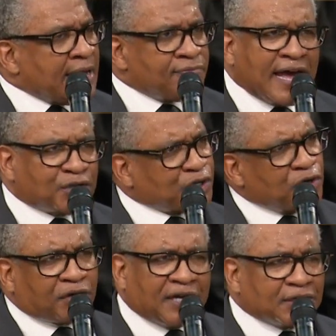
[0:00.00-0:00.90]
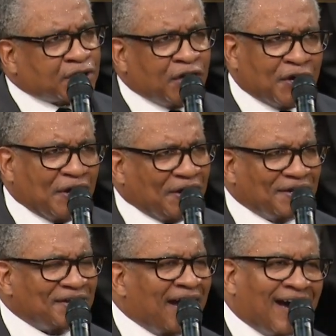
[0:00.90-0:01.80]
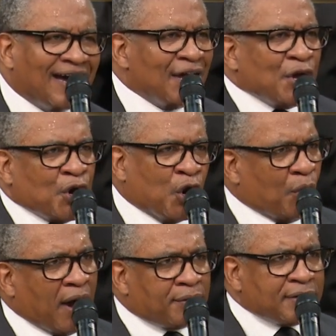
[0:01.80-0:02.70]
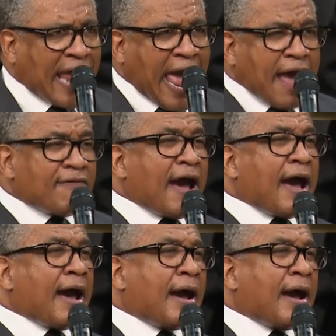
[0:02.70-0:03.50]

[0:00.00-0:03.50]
that you can turn uh, who will never